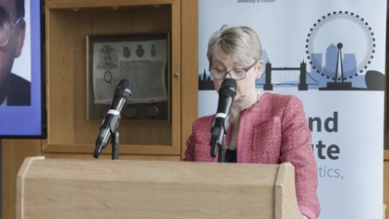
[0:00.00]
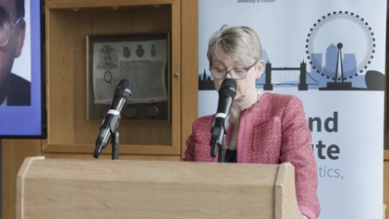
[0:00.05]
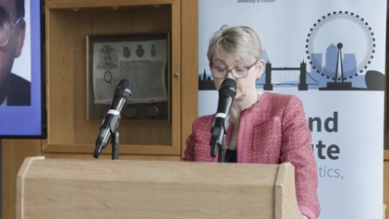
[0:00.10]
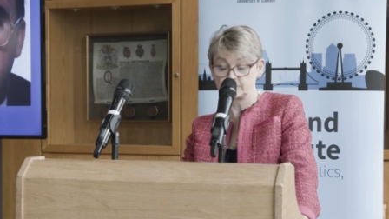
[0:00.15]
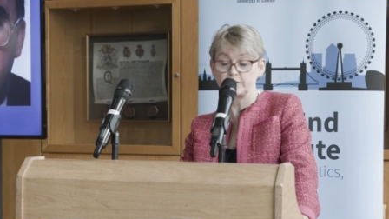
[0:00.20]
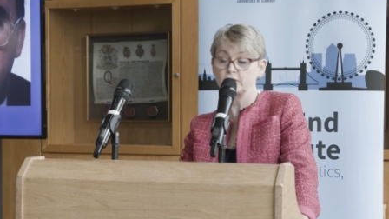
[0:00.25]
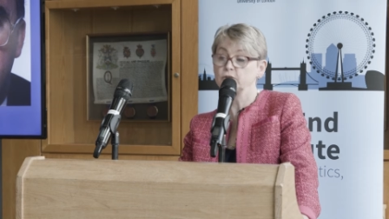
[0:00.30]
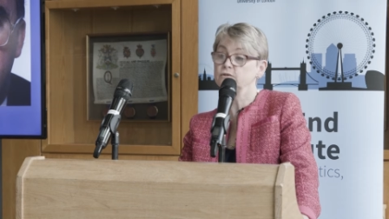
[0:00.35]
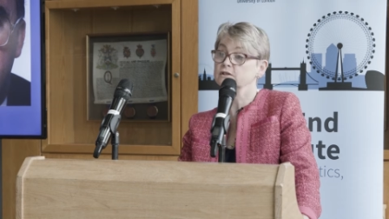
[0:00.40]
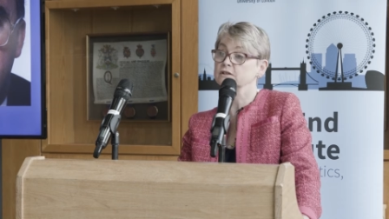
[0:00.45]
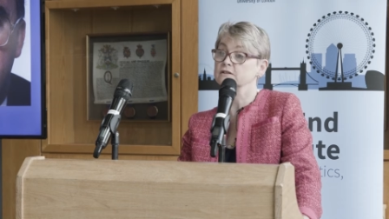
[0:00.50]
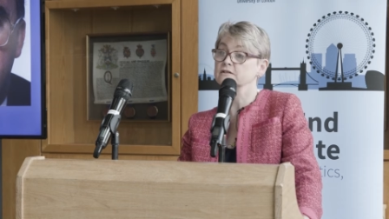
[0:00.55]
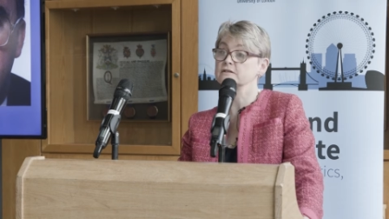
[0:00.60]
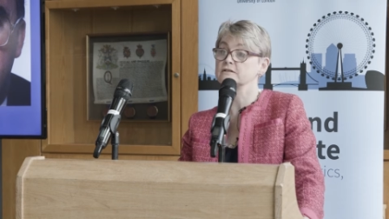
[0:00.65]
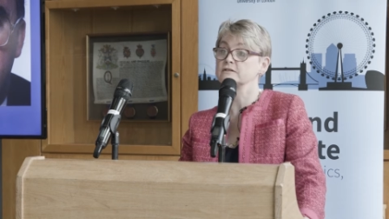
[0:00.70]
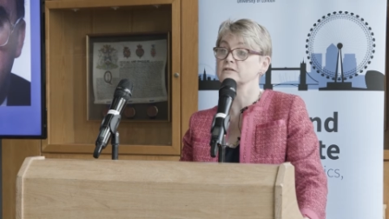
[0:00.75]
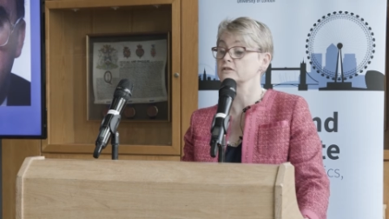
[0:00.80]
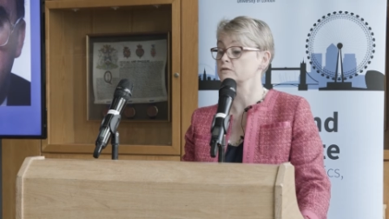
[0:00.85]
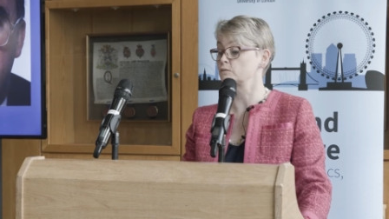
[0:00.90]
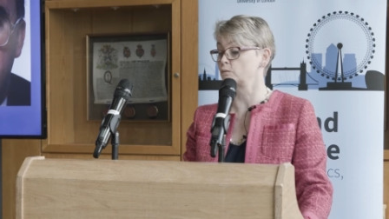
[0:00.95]
and
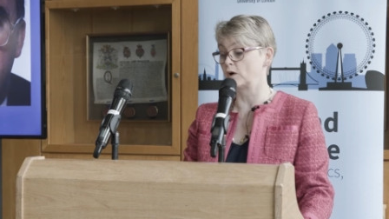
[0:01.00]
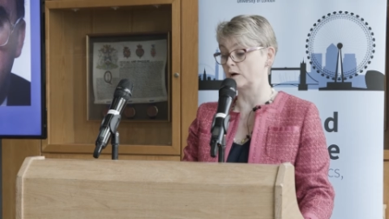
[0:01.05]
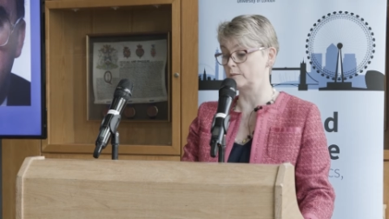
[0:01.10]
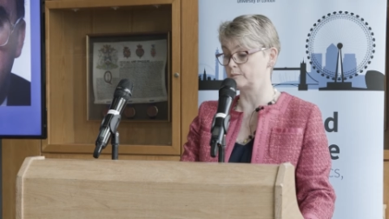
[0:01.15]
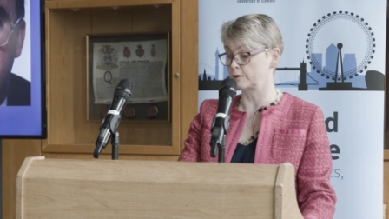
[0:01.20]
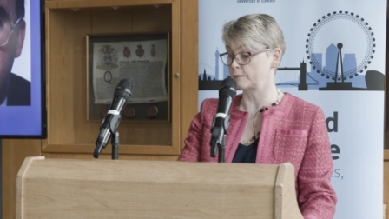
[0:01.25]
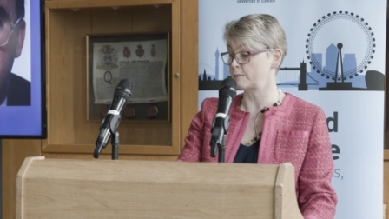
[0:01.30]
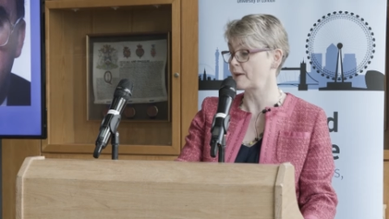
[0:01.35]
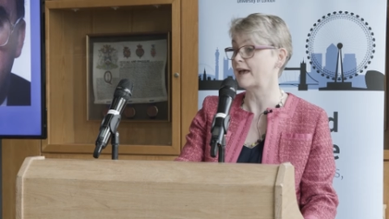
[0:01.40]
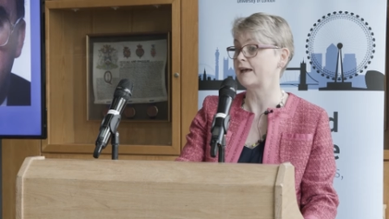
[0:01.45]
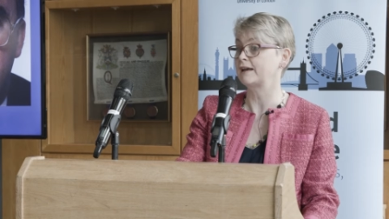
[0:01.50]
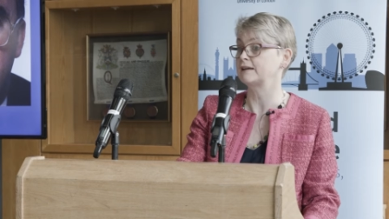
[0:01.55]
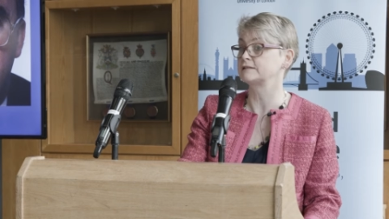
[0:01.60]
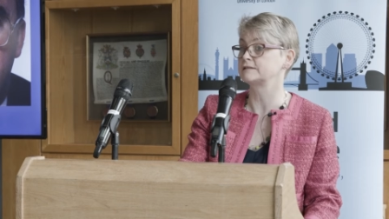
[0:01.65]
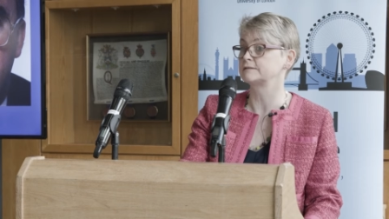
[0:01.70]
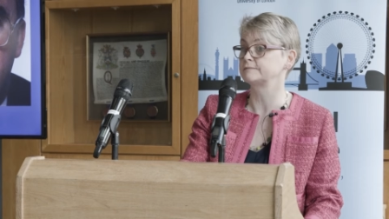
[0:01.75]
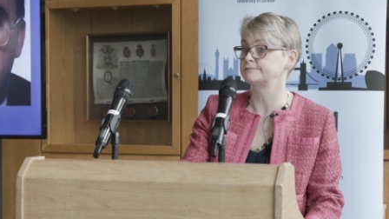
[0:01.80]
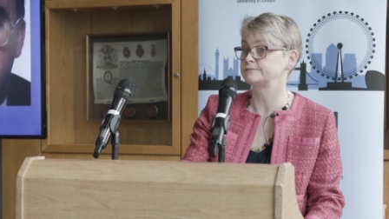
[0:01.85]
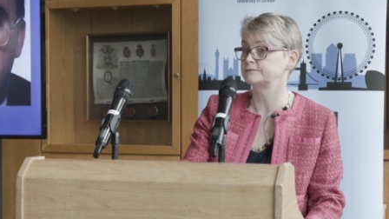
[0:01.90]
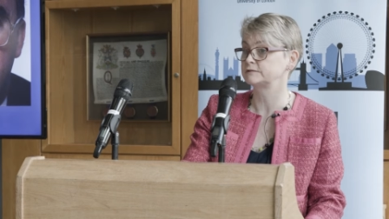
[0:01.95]
voters just weren't
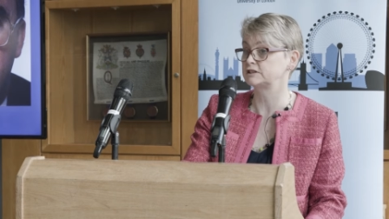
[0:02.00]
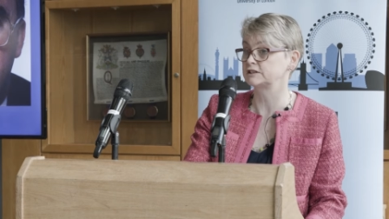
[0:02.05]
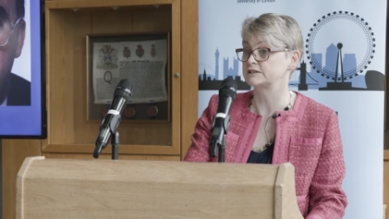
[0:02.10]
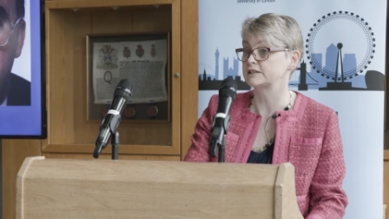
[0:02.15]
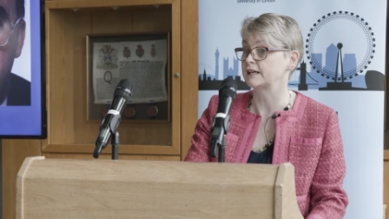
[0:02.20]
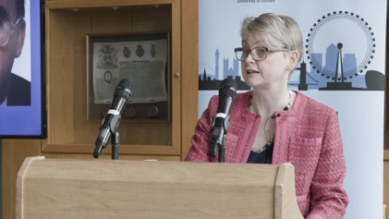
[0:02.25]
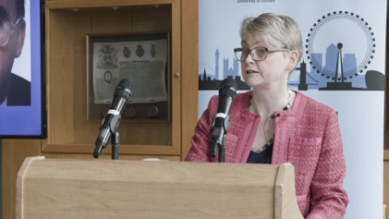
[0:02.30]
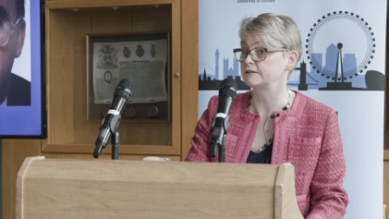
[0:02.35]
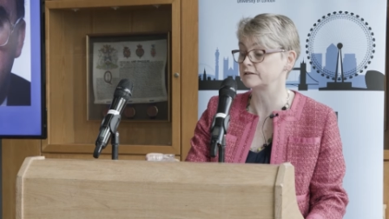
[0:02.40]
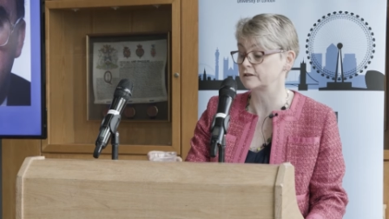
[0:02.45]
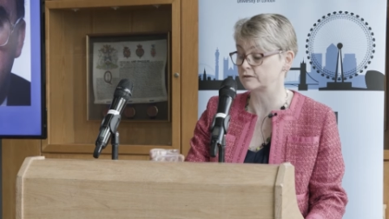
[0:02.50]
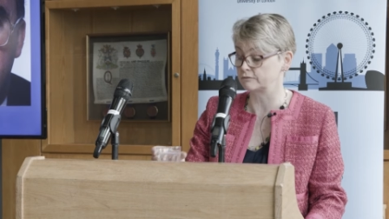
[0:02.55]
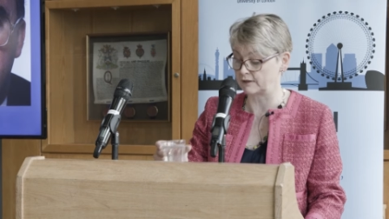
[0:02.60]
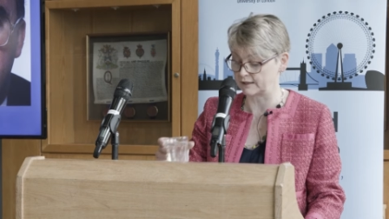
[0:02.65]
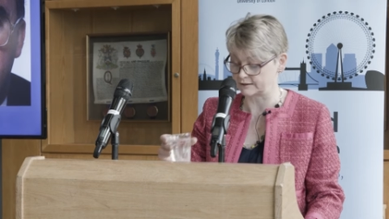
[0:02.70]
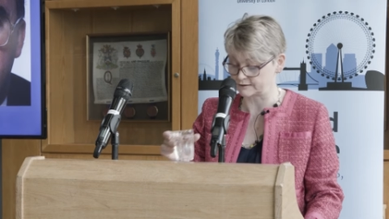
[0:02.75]
prepared to take the